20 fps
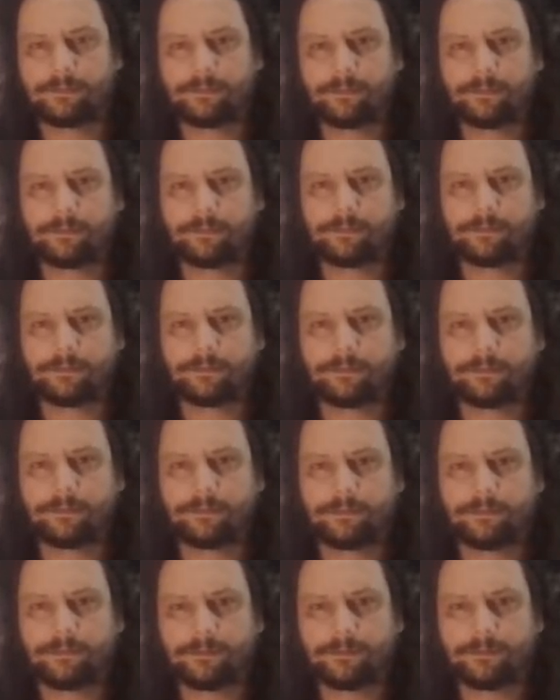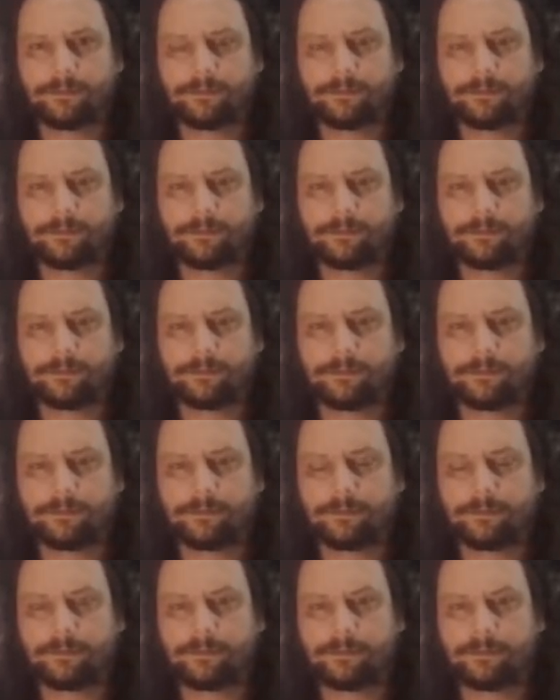
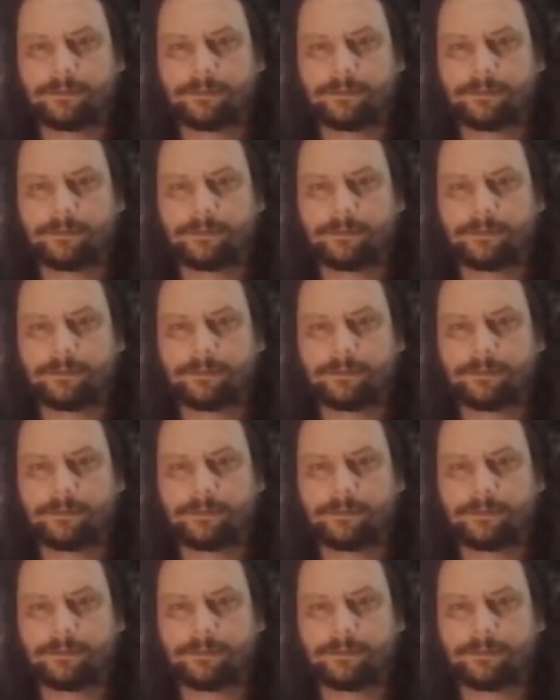(not speaking)